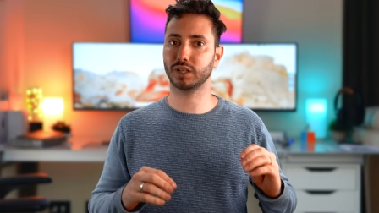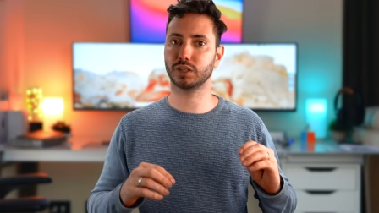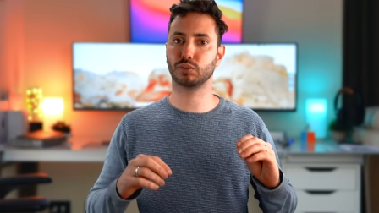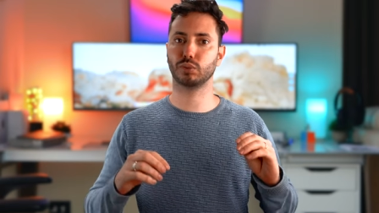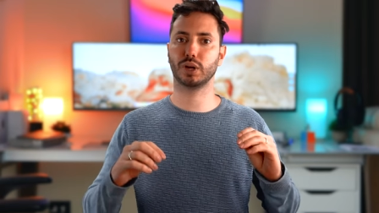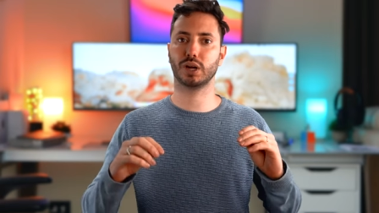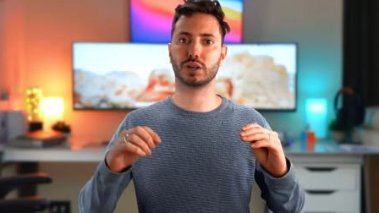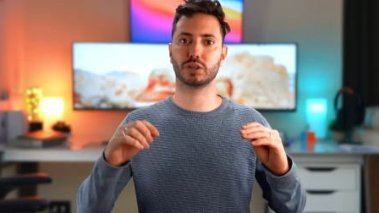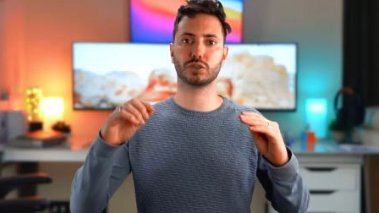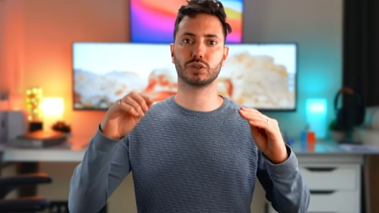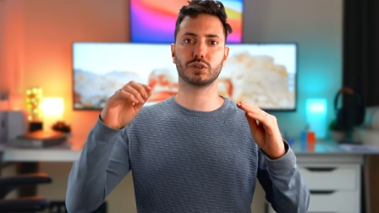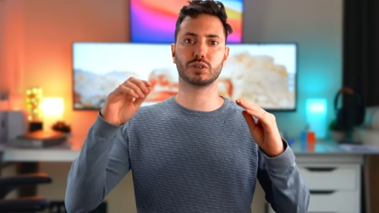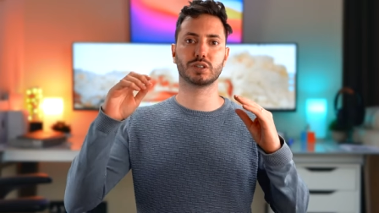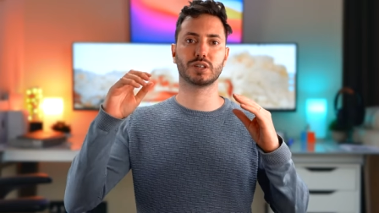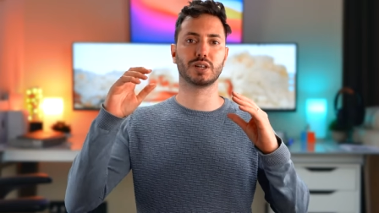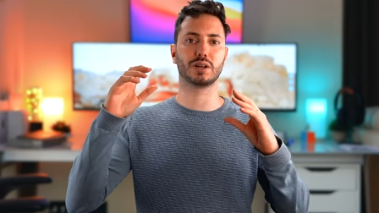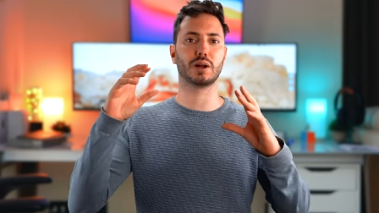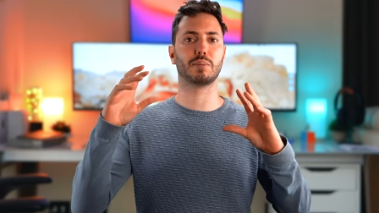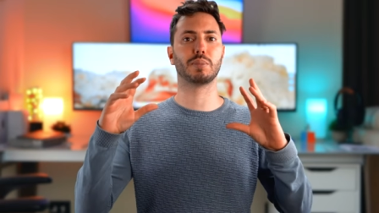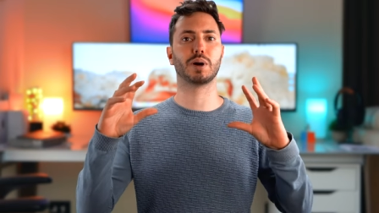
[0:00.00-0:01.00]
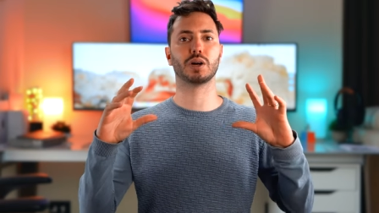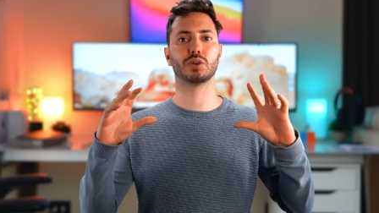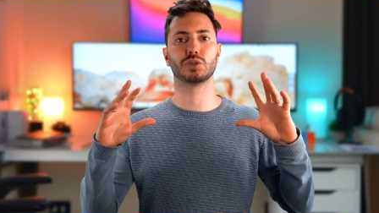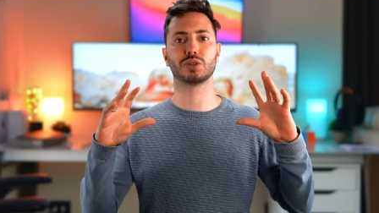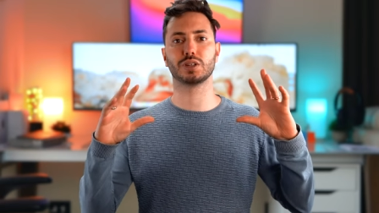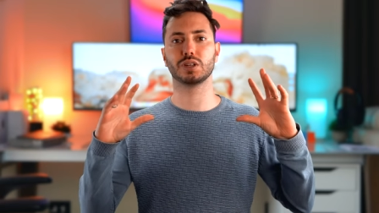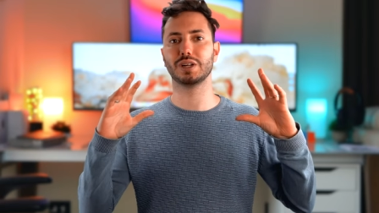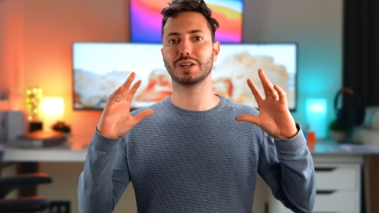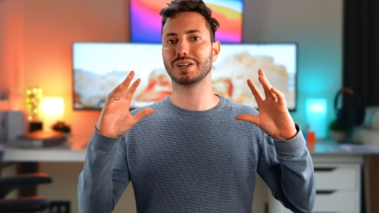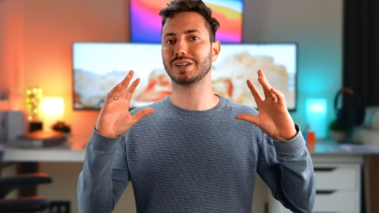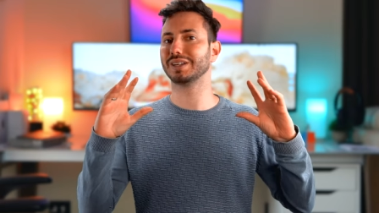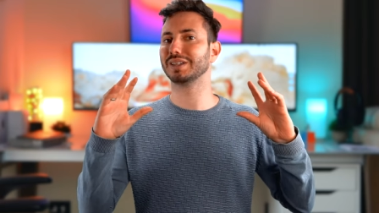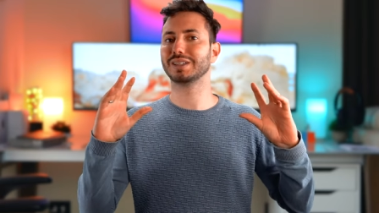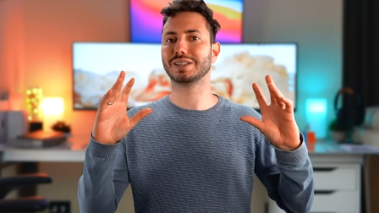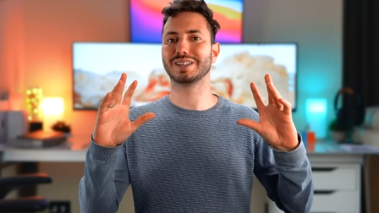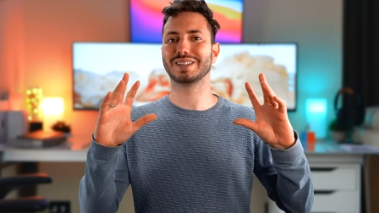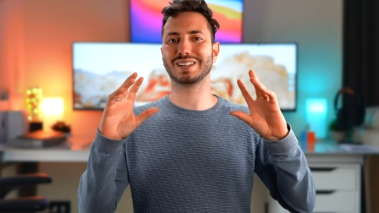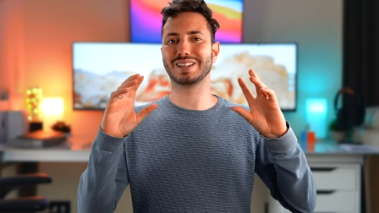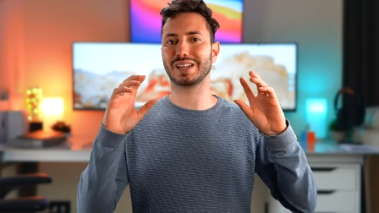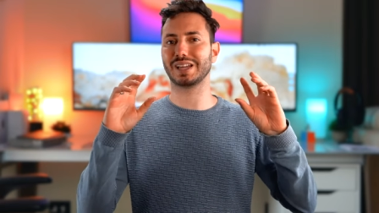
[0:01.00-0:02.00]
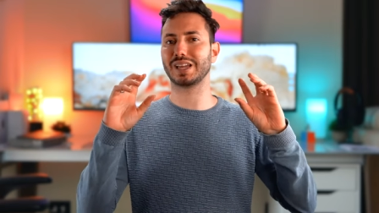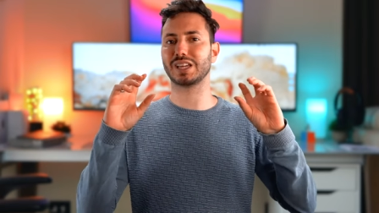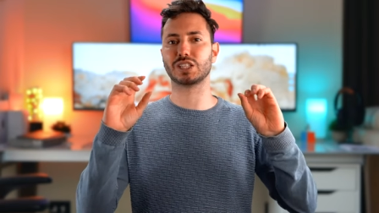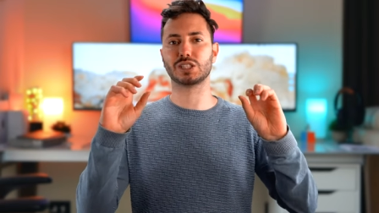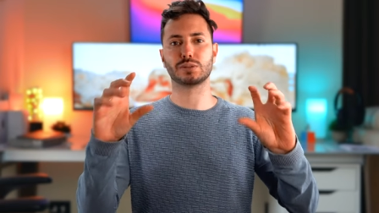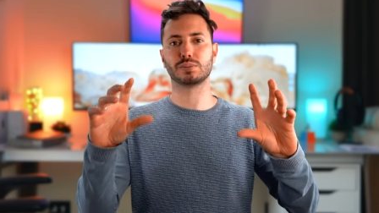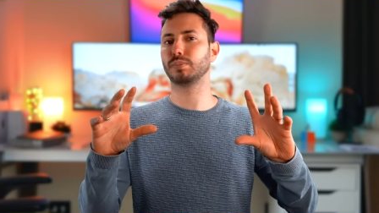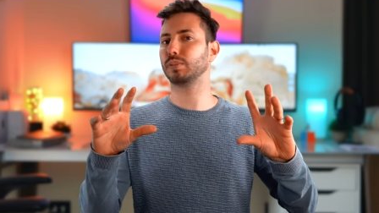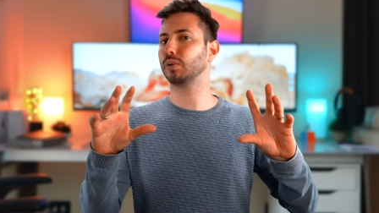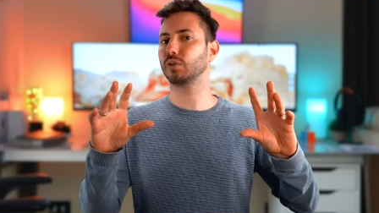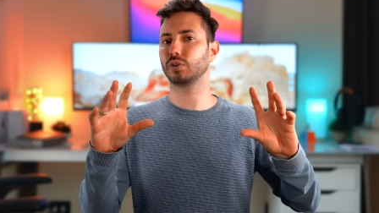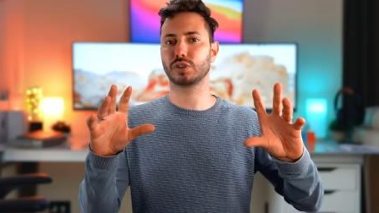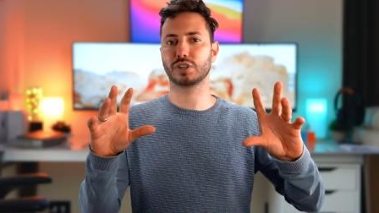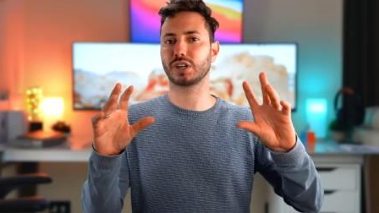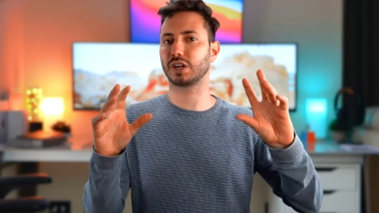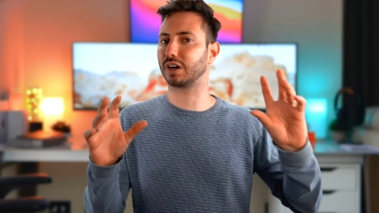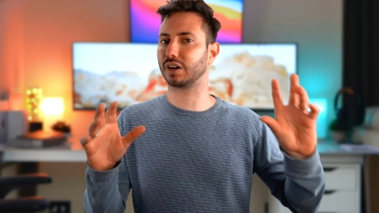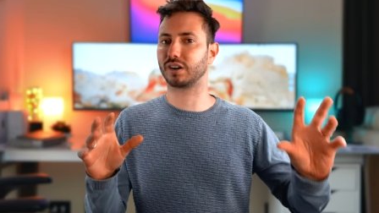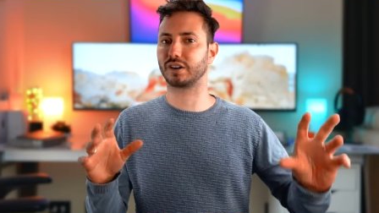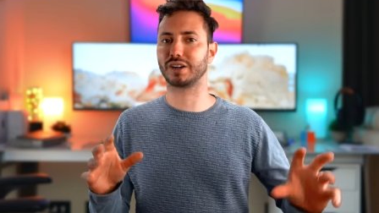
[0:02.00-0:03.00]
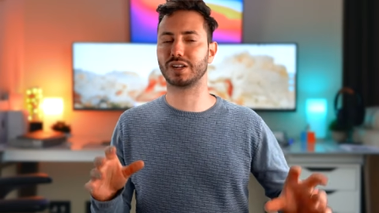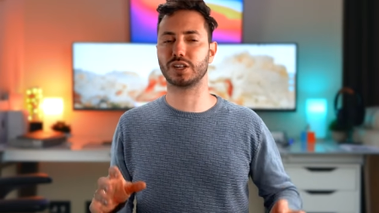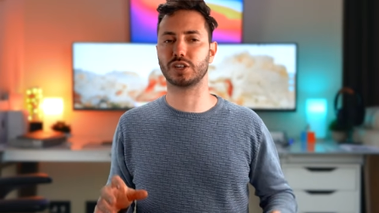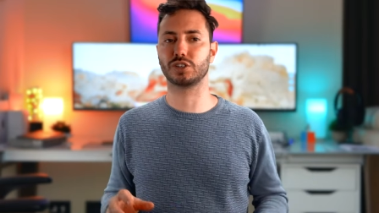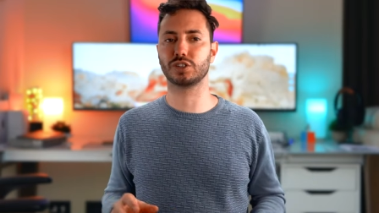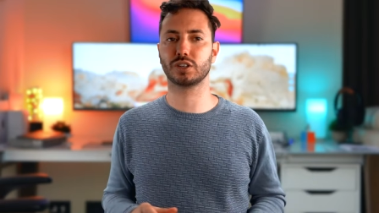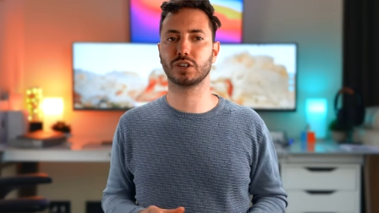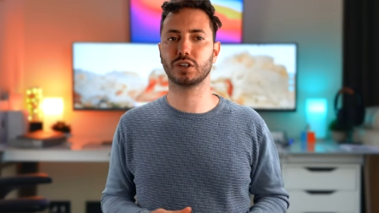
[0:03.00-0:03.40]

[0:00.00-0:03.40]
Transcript: that we are talking about a sport car niche